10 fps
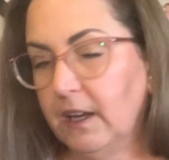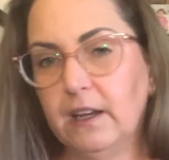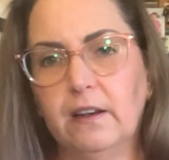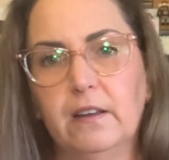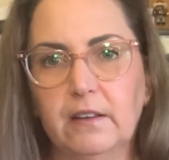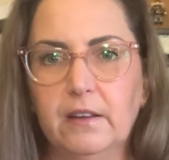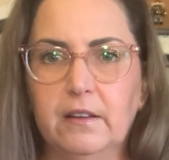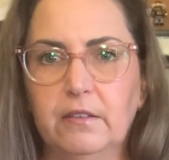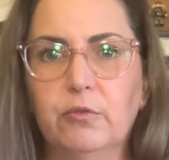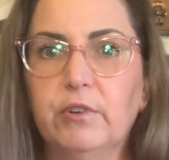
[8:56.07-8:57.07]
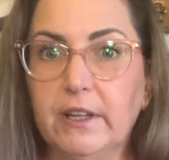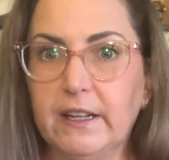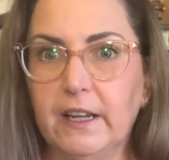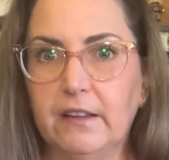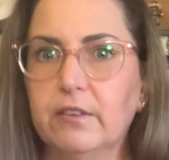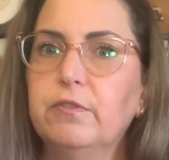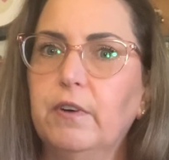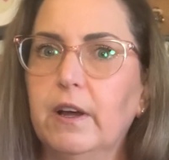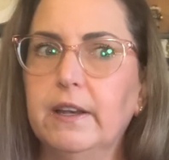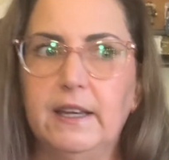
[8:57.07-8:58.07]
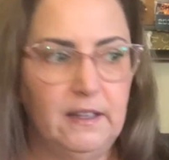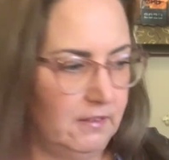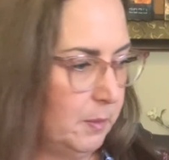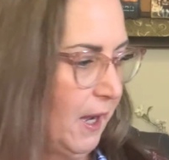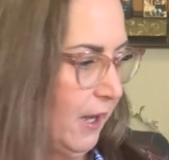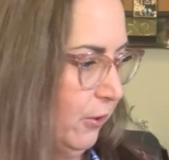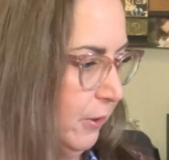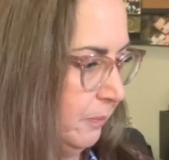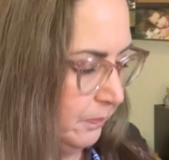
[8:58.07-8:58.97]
It is a really nice, fun, easy pattern.